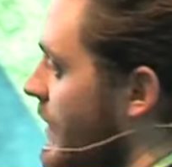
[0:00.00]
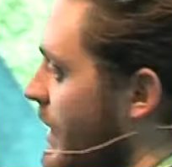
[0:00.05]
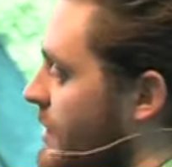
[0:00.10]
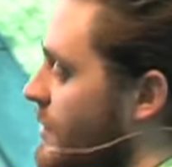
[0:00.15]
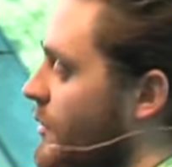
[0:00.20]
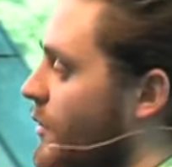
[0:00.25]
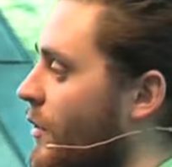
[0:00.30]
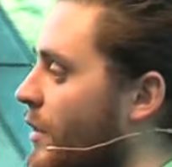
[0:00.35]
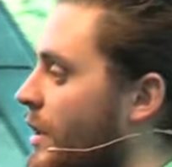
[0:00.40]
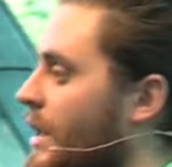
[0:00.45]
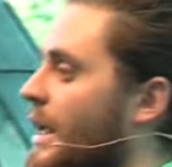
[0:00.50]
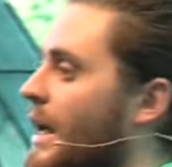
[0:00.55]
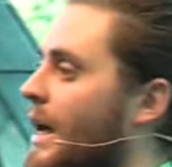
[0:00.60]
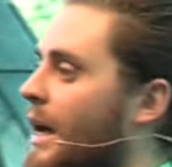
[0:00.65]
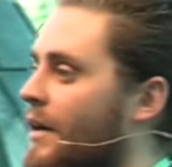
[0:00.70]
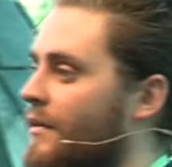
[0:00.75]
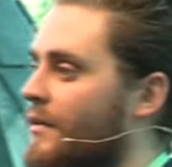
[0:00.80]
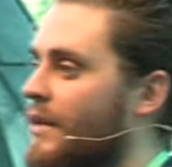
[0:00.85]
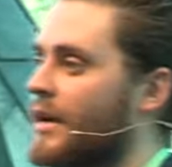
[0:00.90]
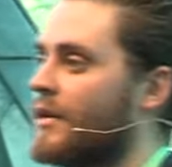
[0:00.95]
that's already
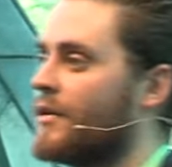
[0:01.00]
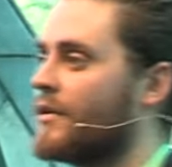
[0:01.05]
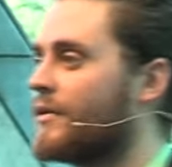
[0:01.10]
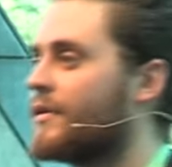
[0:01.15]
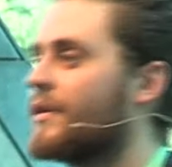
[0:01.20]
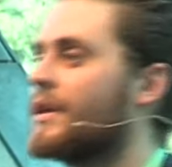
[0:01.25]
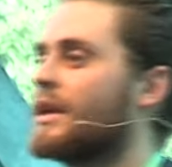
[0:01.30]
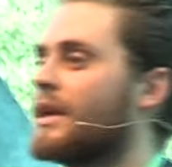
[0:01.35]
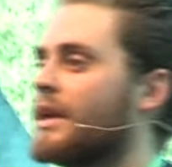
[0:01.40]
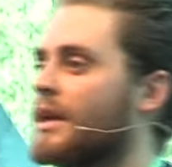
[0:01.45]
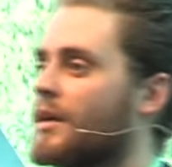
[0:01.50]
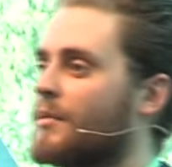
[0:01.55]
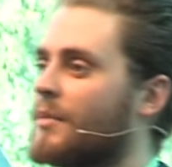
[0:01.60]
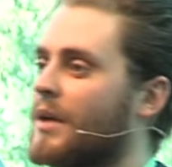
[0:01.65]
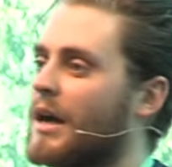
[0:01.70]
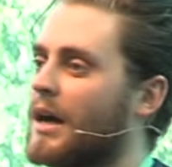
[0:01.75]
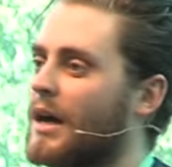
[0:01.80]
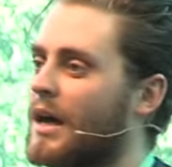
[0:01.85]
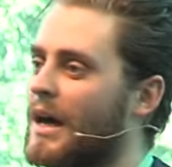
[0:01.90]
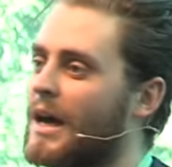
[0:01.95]
out there and thinking
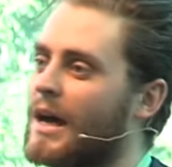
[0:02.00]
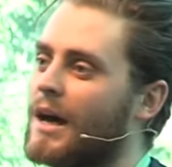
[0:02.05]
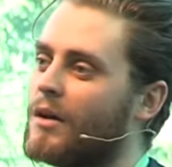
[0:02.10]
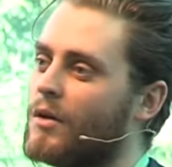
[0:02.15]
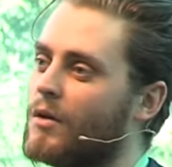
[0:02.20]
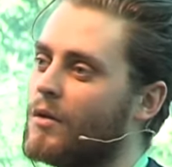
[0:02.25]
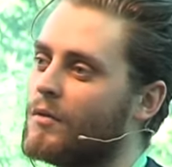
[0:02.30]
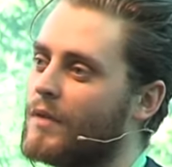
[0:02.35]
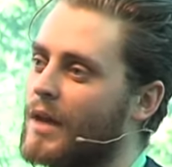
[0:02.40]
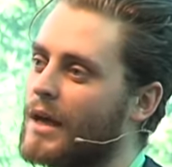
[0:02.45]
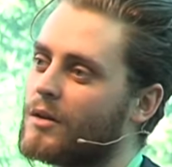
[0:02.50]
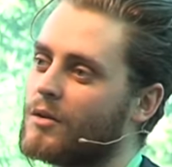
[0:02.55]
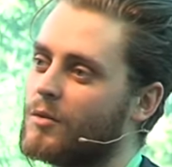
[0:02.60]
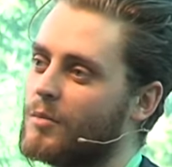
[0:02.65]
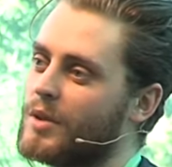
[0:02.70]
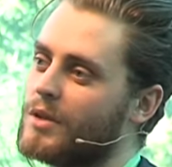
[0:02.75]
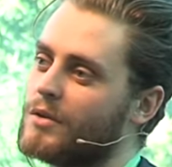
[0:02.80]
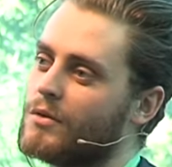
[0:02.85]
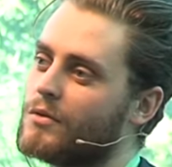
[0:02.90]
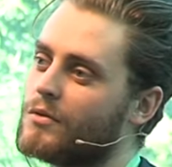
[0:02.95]
about how that could
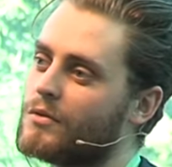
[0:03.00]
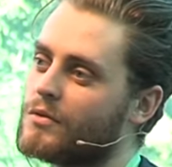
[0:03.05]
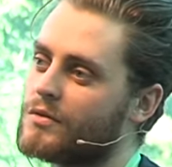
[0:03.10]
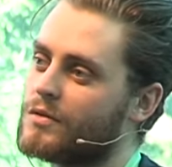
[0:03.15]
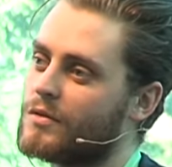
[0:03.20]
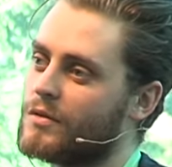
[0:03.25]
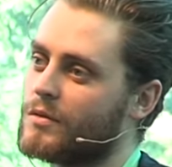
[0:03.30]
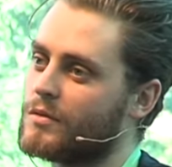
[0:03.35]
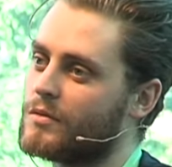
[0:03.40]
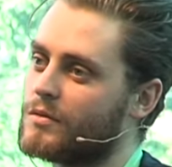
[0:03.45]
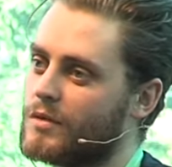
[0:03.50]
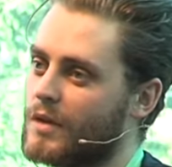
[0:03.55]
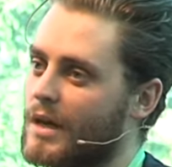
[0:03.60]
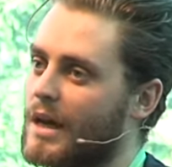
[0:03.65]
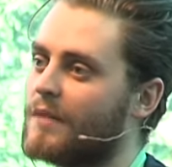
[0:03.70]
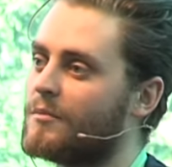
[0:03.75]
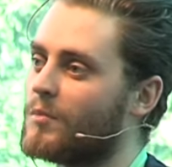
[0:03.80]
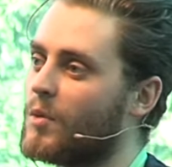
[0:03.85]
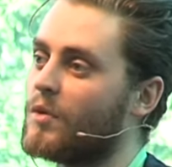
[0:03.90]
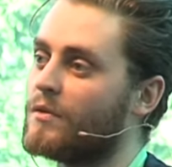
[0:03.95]
be used to, to
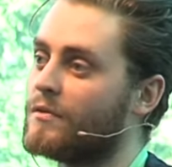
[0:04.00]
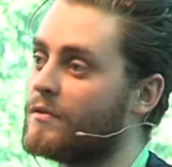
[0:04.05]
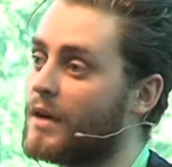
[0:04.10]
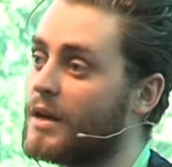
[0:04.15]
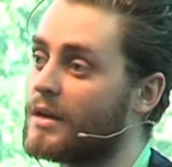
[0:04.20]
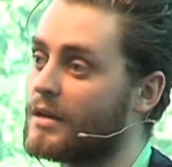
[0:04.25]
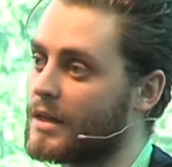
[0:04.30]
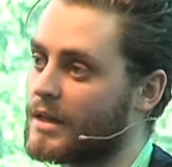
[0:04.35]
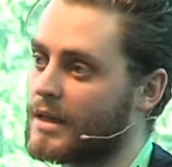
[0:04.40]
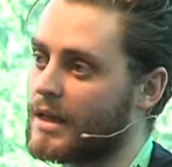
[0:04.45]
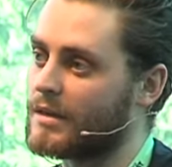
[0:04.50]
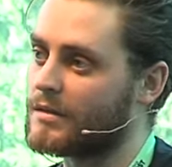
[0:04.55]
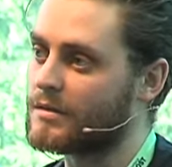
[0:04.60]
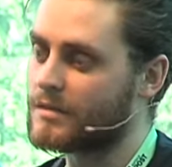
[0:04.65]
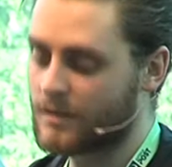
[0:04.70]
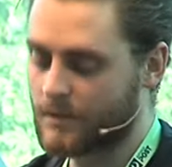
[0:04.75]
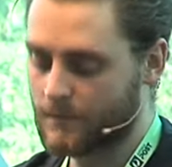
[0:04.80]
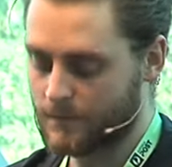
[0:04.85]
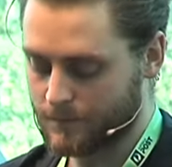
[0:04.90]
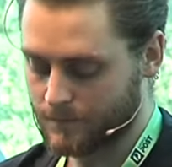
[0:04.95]
have more fun, I guess.
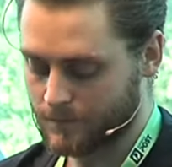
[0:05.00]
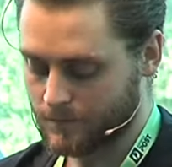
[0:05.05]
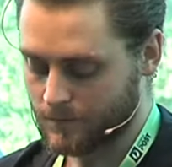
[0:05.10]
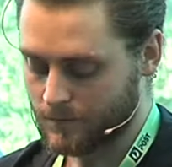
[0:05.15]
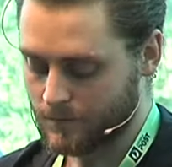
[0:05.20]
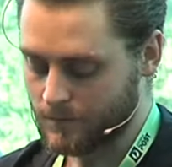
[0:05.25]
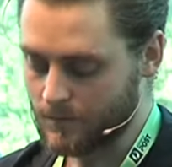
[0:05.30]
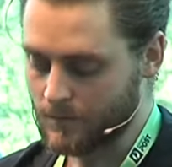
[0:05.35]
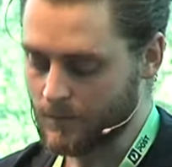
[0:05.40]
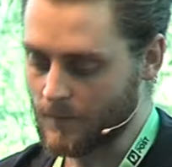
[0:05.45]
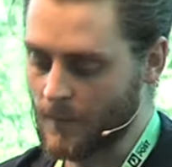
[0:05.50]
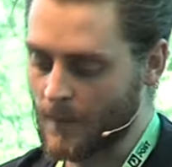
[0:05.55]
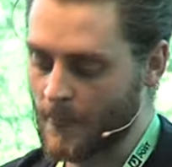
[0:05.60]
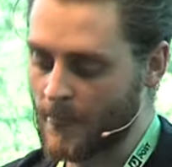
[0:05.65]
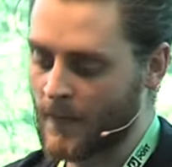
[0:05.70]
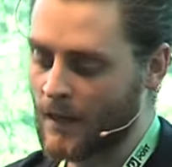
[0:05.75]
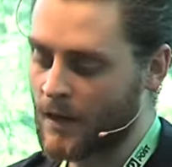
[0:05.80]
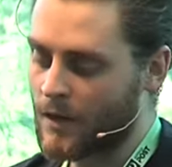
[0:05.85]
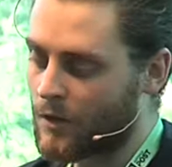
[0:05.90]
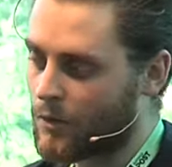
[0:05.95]

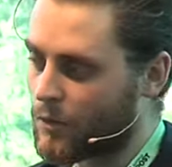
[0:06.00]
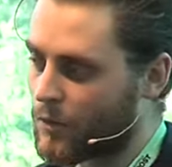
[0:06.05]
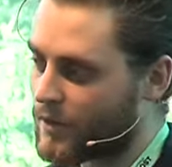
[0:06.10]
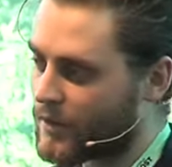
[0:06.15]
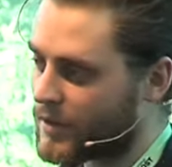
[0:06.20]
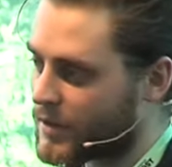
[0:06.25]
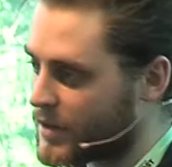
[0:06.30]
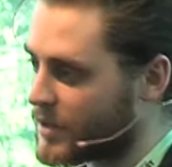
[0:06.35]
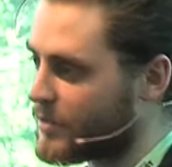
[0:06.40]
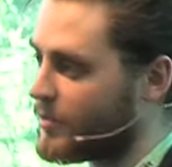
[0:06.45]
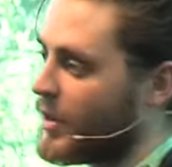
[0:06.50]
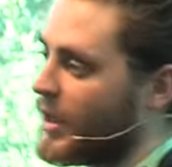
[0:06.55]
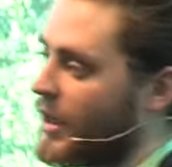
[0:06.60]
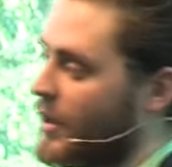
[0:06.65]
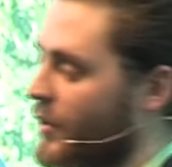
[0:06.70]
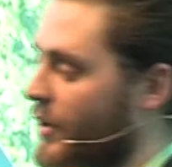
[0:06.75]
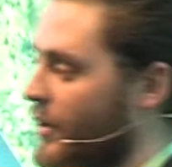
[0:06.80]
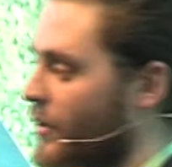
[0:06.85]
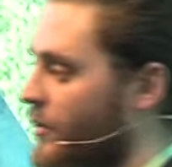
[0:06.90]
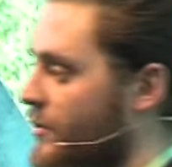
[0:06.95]
With the display,
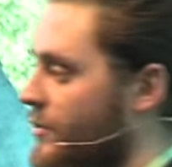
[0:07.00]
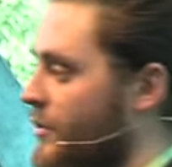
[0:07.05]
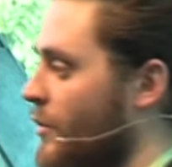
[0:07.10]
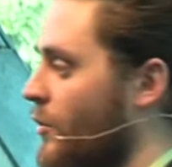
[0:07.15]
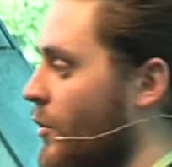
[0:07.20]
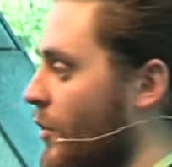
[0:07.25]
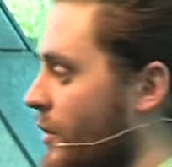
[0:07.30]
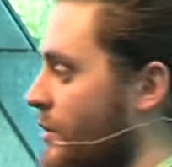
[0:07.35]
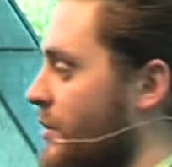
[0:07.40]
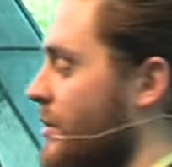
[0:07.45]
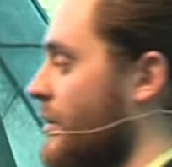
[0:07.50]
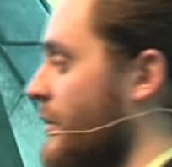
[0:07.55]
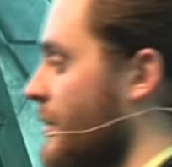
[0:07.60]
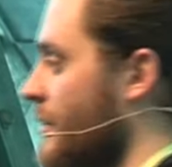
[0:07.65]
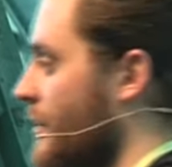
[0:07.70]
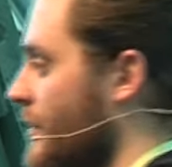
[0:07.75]
we also wanted to